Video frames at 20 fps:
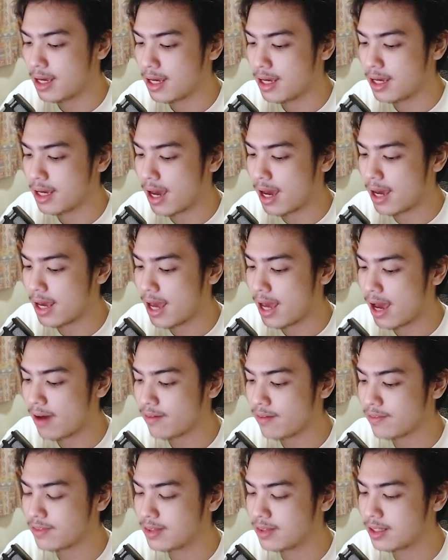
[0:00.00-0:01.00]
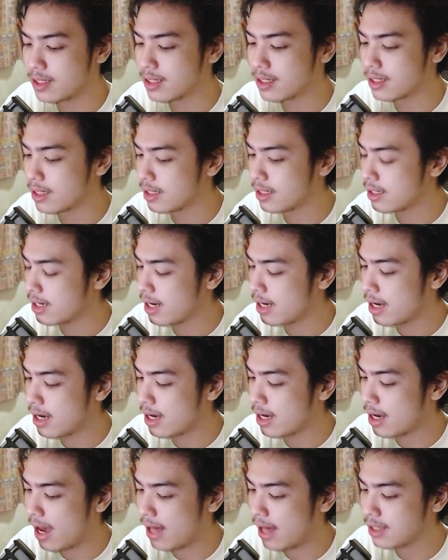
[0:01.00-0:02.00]
I have the
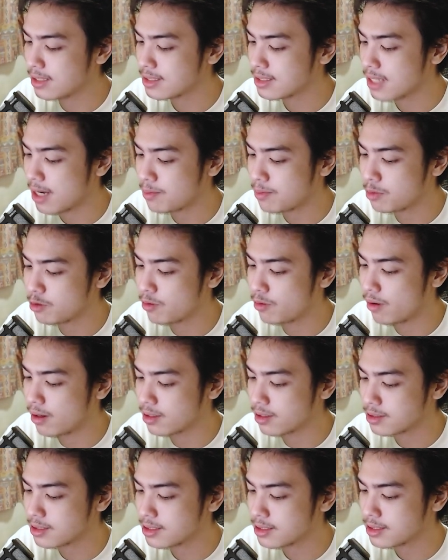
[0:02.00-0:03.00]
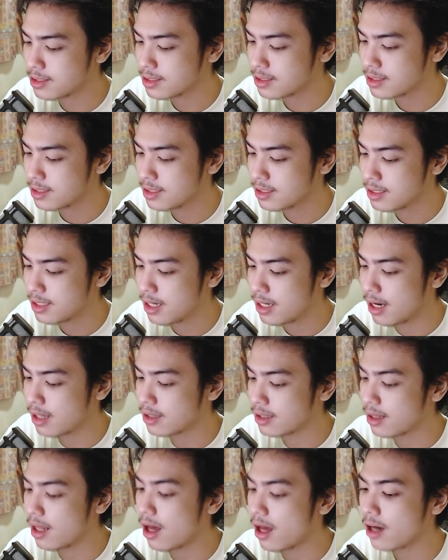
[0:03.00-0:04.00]
Alan's Apple Watch
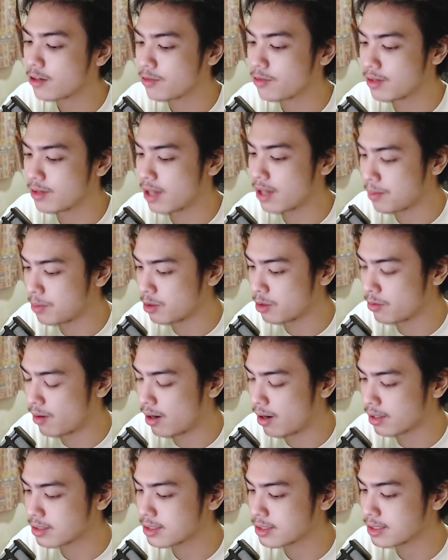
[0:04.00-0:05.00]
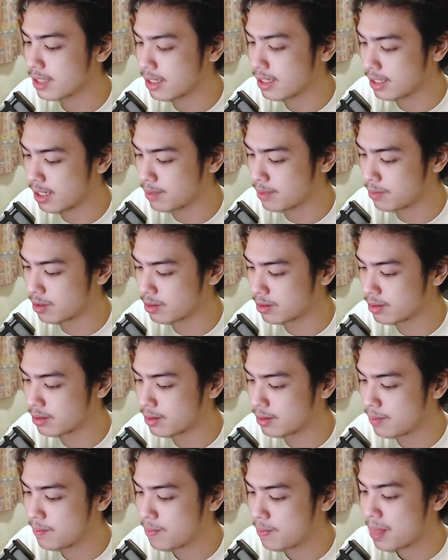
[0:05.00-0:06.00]
unlock with Apple Watch enabled.
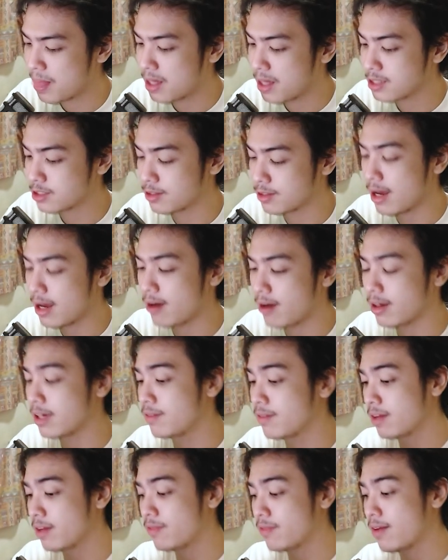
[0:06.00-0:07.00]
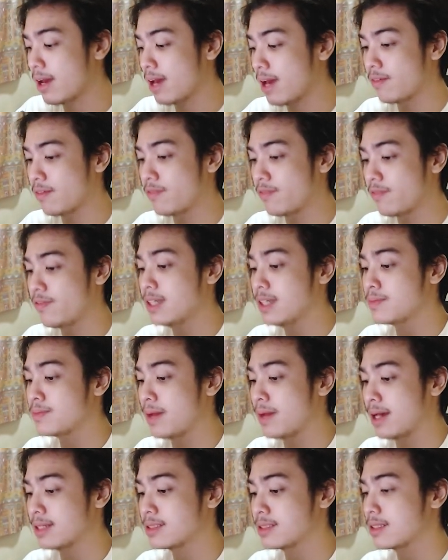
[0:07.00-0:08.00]
So now, even if I have a face mask,
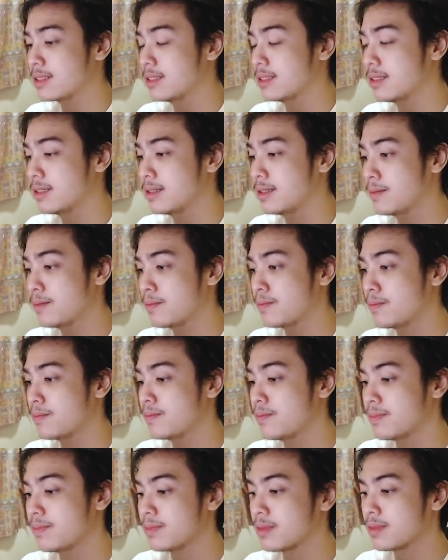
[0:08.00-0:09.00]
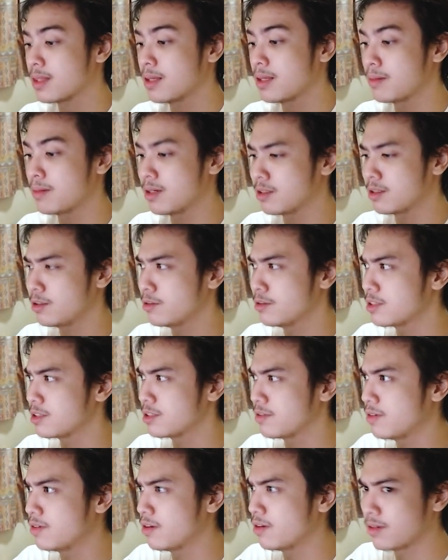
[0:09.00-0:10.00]
I'm going to close the
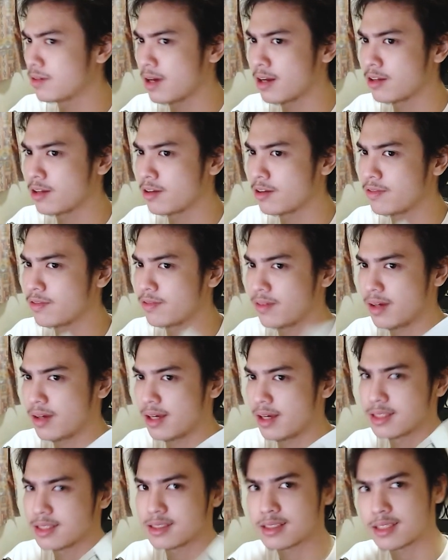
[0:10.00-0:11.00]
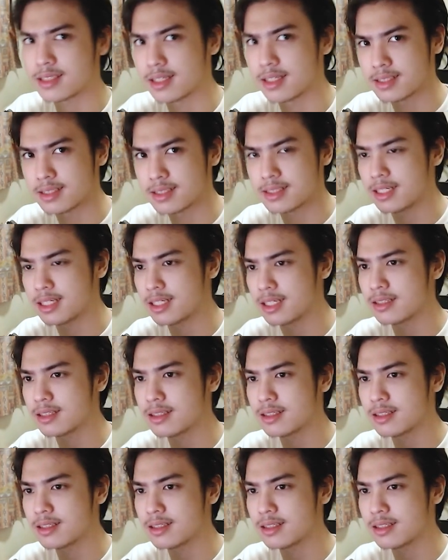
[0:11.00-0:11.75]
phone. I don't know if it's going to see it.